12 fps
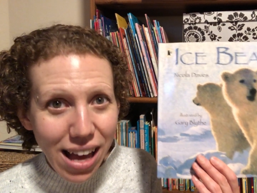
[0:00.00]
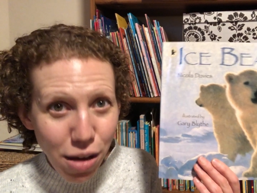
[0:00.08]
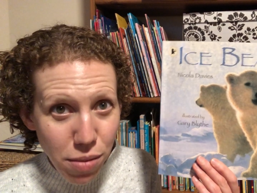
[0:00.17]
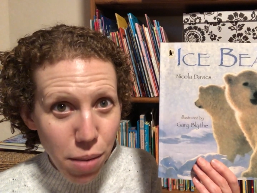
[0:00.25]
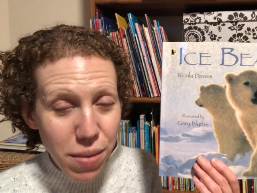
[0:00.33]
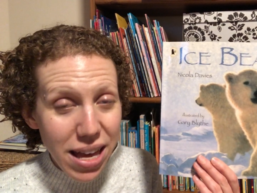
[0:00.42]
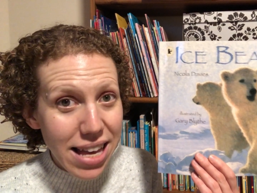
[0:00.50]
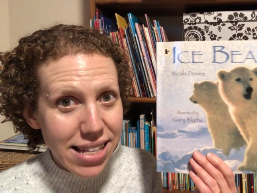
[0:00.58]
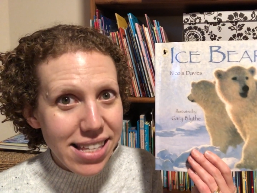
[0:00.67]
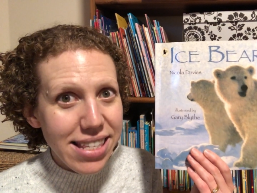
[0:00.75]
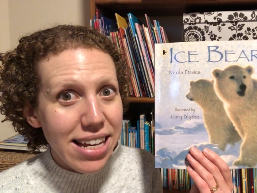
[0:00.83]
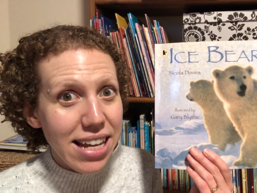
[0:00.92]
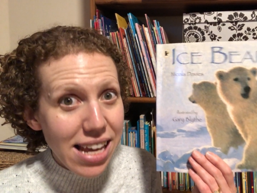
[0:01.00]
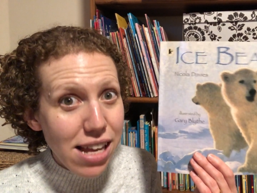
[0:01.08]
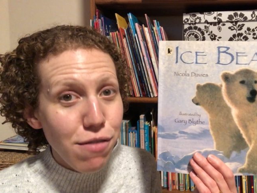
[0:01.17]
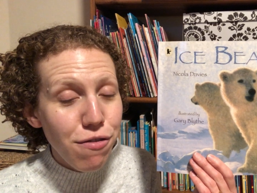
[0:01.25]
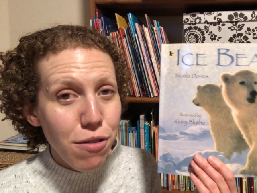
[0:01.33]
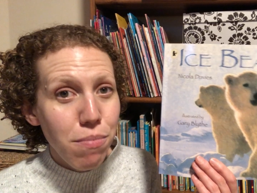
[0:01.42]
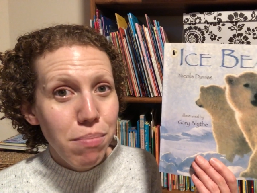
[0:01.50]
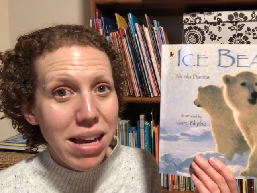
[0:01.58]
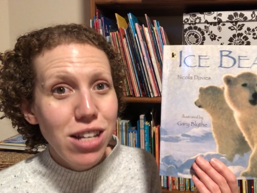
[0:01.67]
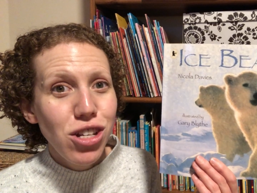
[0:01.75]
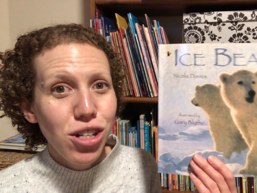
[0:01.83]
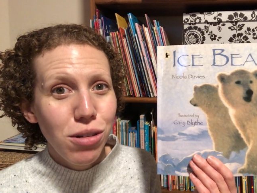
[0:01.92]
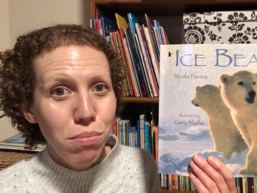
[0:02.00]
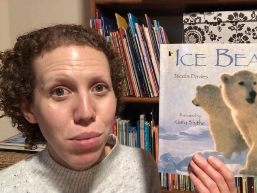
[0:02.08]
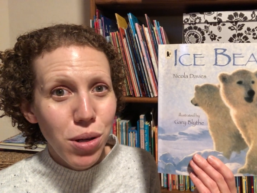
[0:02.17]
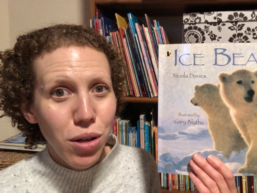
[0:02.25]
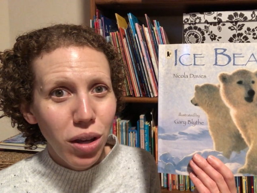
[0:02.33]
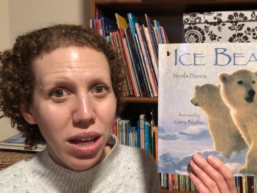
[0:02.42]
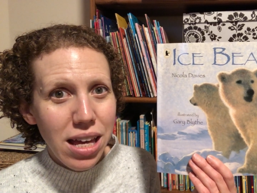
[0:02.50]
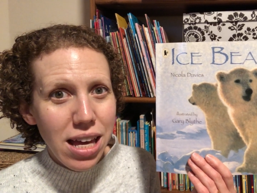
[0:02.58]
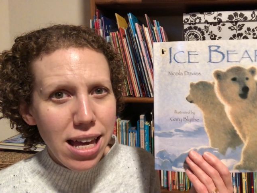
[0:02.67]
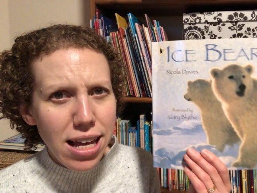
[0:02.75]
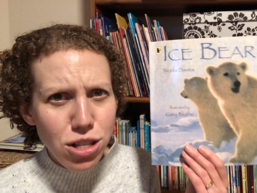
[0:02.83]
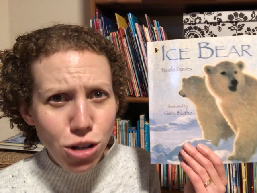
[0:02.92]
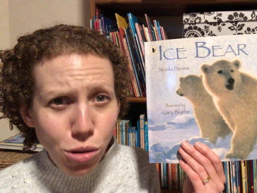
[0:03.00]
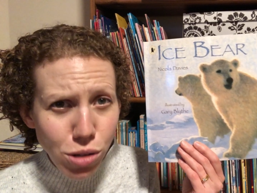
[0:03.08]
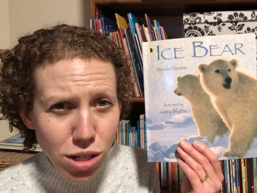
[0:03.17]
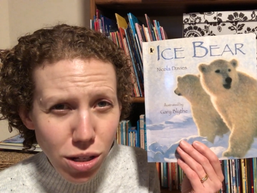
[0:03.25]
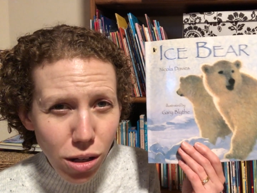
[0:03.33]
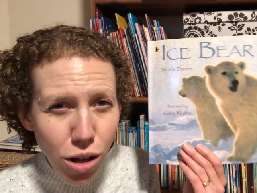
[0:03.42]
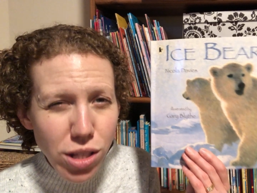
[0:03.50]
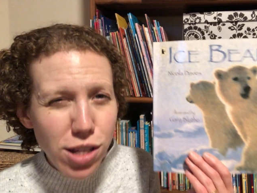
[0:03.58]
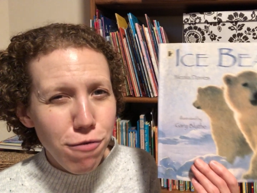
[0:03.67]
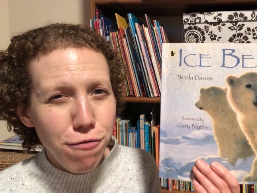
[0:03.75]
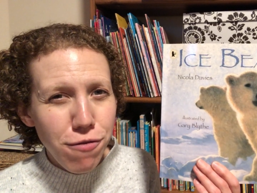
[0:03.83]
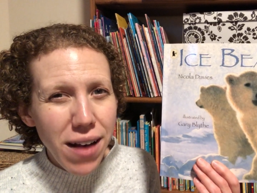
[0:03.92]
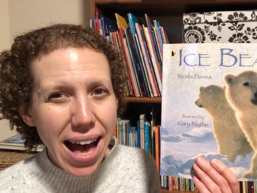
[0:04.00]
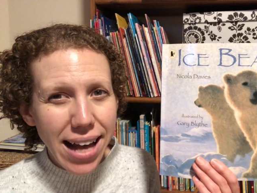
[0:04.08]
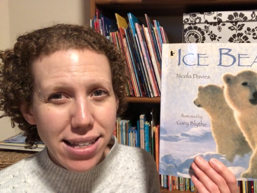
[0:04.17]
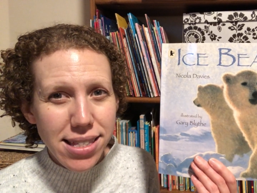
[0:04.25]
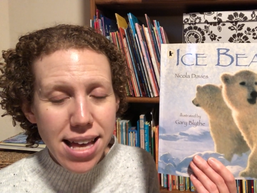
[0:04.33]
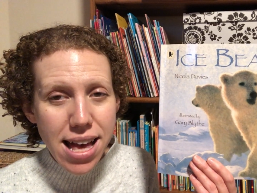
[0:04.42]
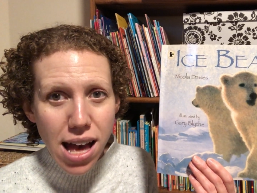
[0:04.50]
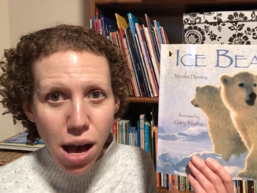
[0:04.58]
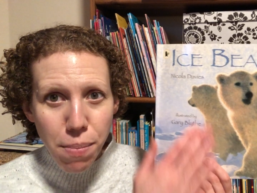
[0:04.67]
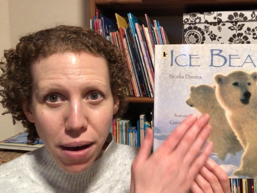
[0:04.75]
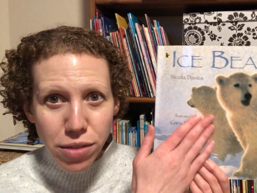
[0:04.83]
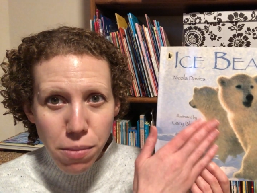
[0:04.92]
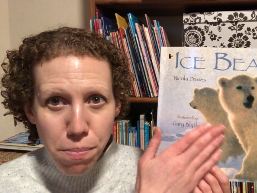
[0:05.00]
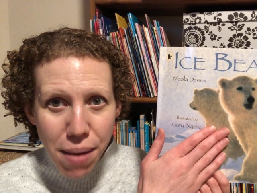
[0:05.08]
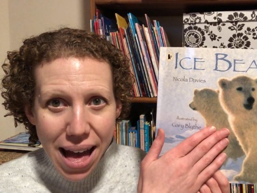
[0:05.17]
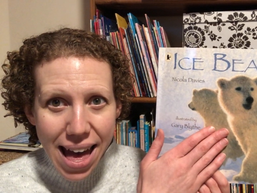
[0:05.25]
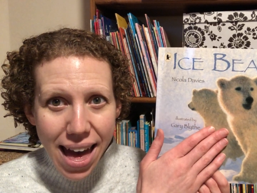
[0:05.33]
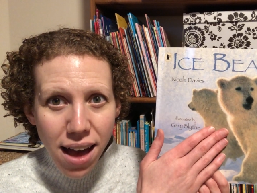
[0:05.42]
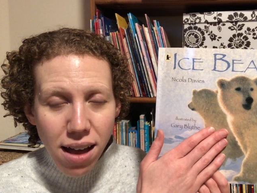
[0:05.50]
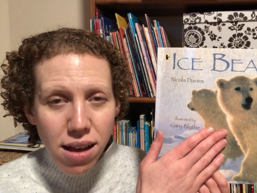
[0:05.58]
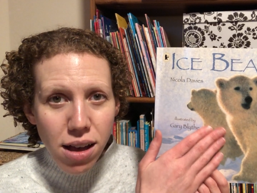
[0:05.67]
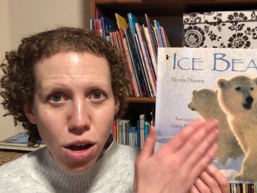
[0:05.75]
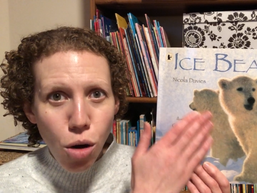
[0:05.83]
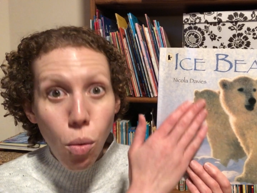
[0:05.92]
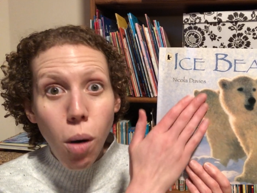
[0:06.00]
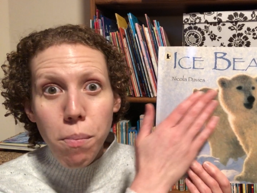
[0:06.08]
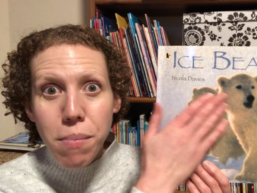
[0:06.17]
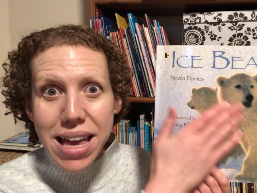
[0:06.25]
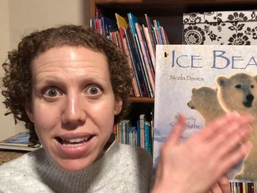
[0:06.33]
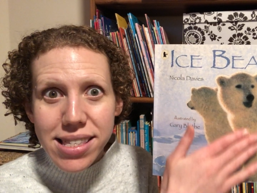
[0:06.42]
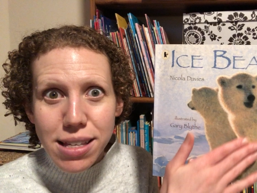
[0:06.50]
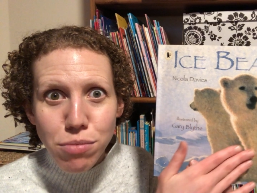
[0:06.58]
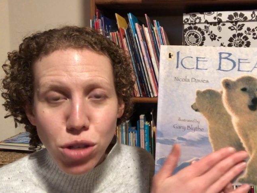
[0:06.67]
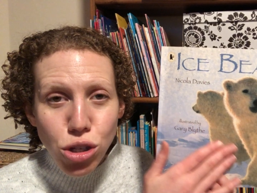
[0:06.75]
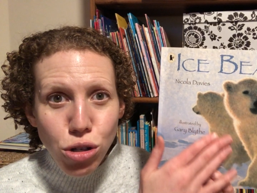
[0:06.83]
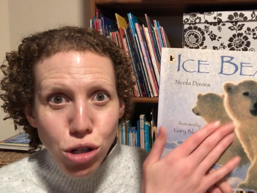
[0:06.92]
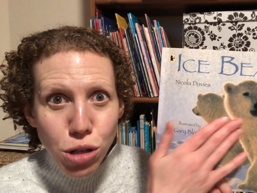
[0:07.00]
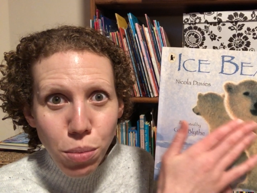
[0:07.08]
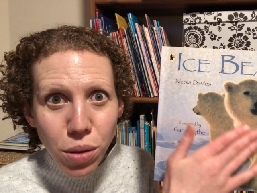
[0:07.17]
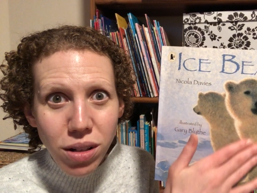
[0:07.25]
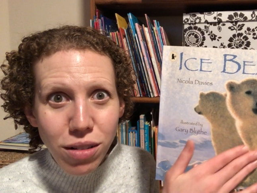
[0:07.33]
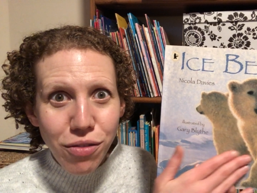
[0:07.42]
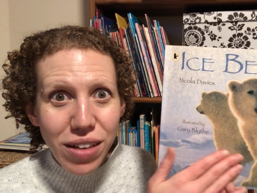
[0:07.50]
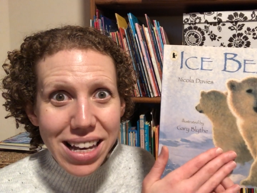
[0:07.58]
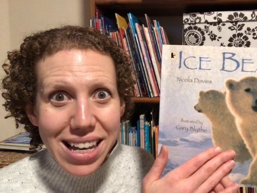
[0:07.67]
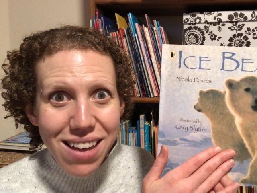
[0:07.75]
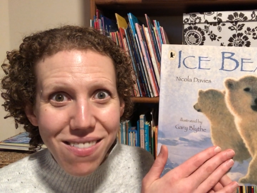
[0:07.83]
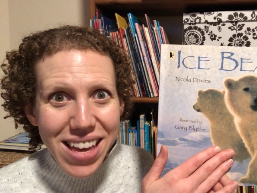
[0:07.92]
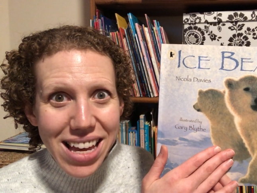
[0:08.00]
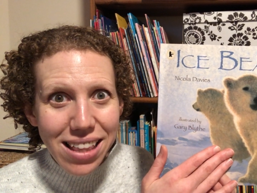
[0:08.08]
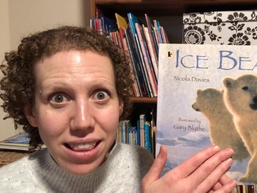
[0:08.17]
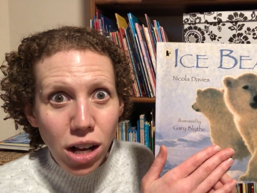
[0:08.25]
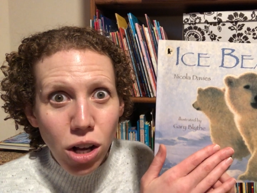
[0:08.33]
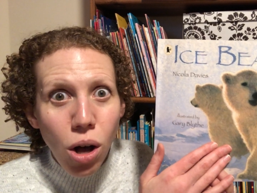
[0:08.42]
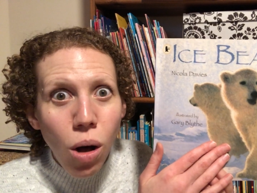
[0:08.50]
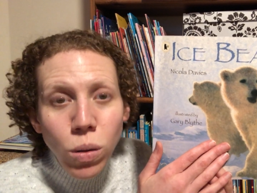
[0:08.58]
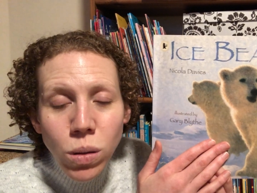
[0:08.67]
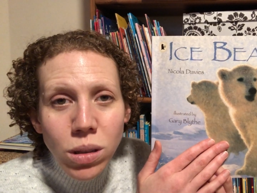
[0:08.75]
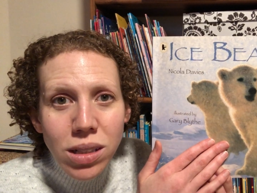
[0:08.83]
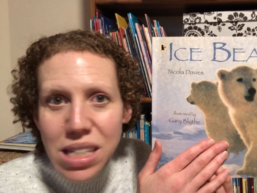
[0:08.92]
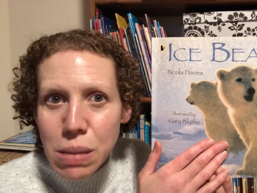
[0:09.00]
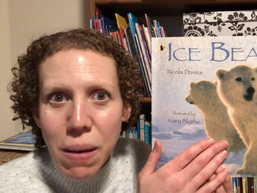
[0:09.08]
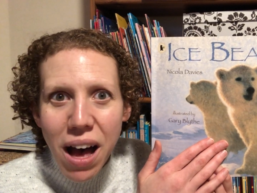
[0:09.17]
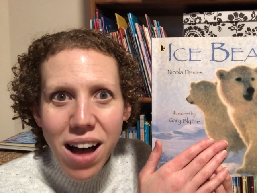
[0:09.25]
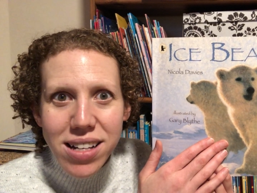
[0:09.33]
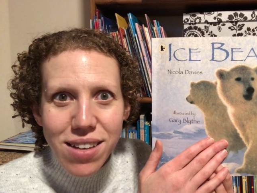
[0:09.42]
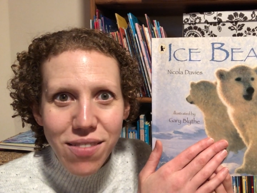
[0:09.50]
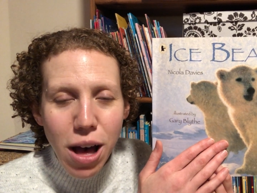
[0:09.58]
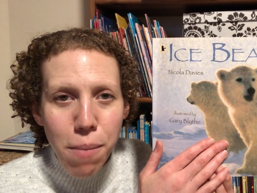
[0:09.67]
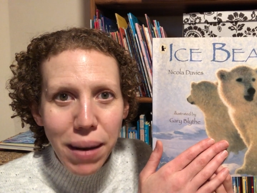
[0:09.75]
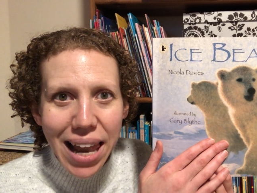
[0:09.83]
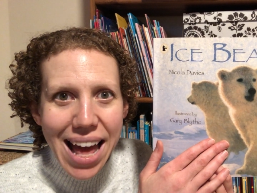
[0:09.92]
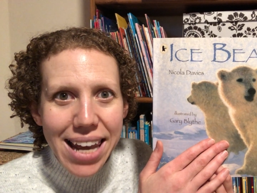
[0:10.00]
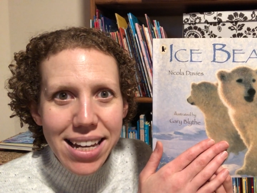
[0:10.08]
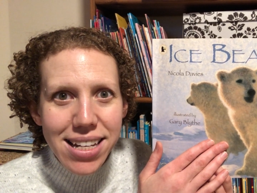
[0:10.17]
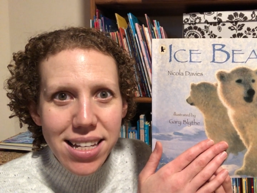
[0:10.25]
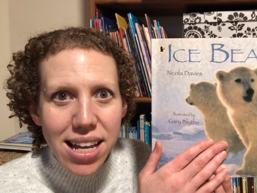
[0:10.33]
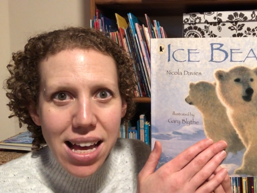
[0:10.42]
Remember, it is an information book. It told us lots of facts about the bear, what makes him suitable for living in the coldest part of our planet,